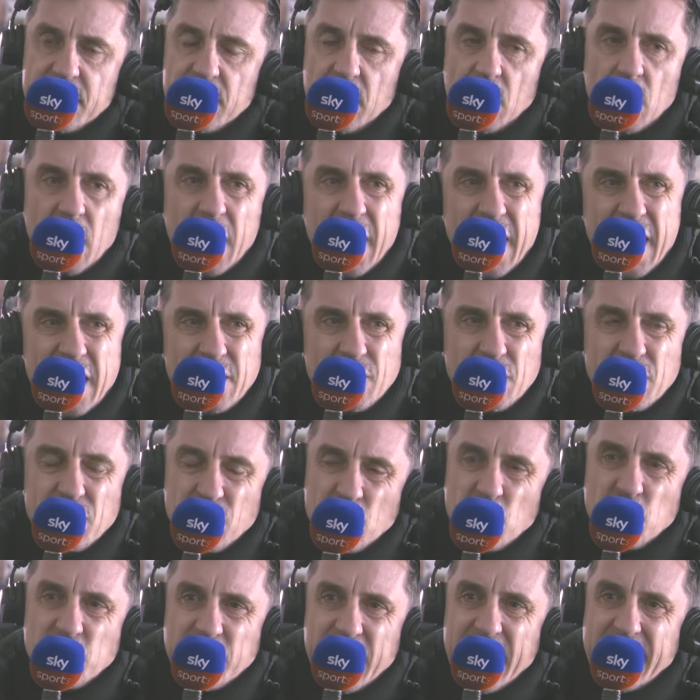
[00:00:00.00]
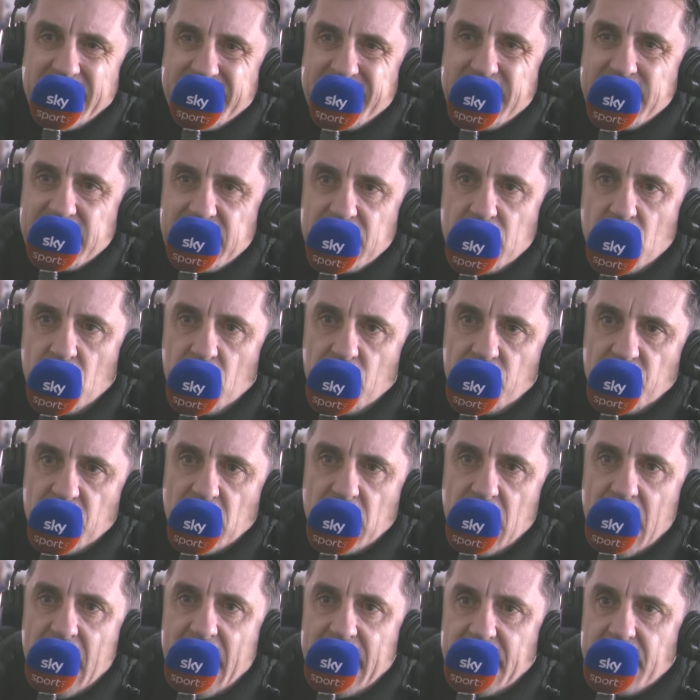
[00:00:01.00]
You know, Haaland does get City over the
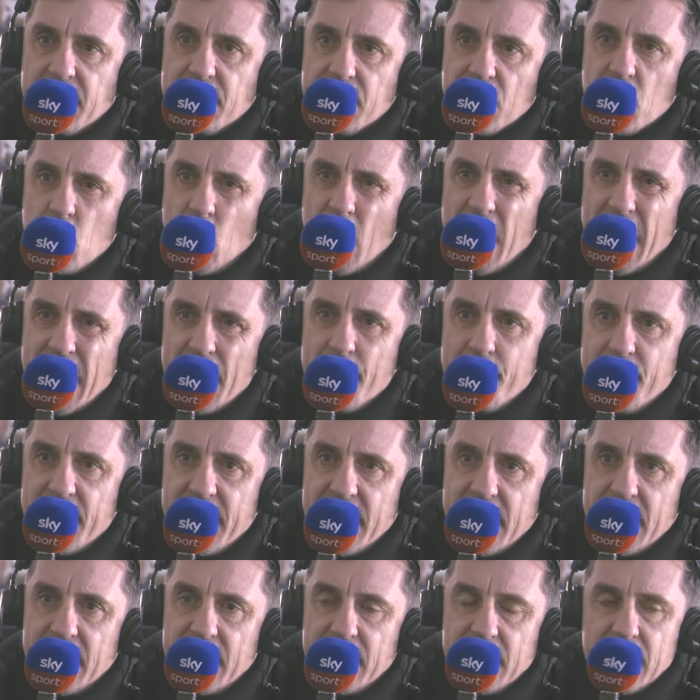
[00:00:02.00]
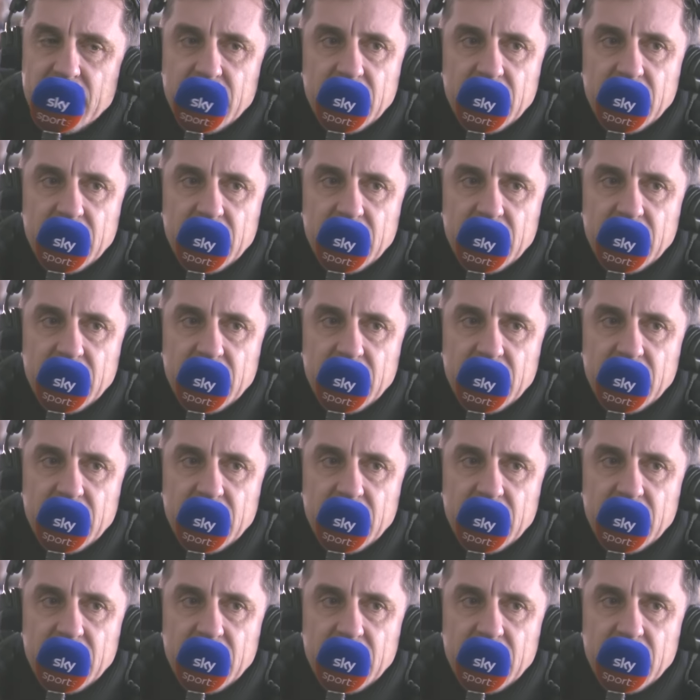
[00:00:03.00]
line quite a bit,